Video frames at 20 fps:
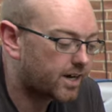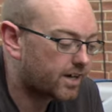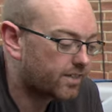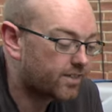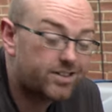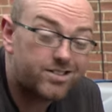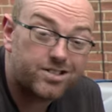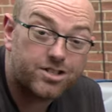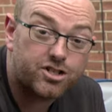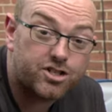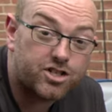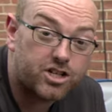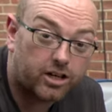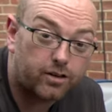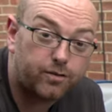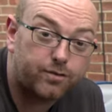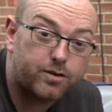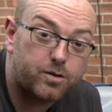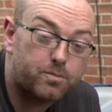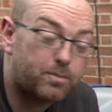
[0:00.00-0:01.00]
and this is
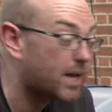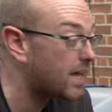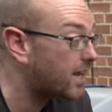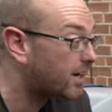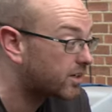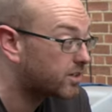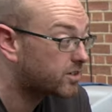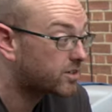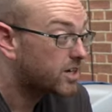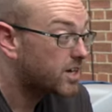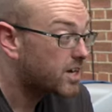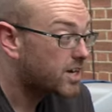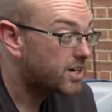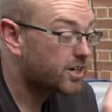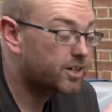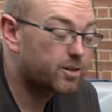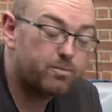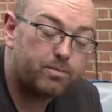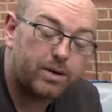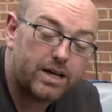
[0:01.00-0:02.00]
tough to bend
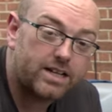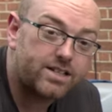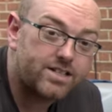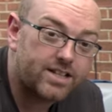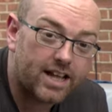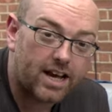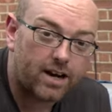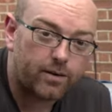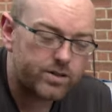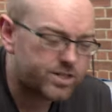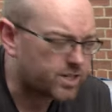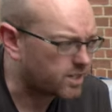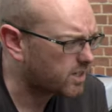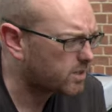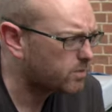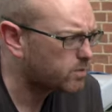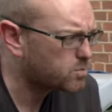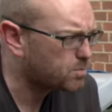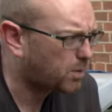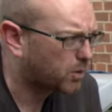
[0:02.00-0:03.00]
compared to that, which I
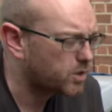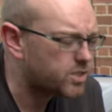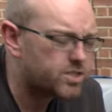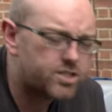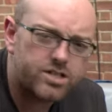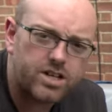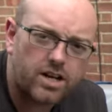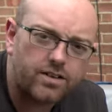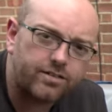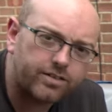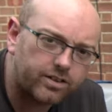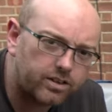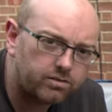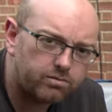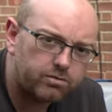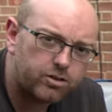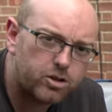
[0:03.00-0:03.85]
think was 0.7.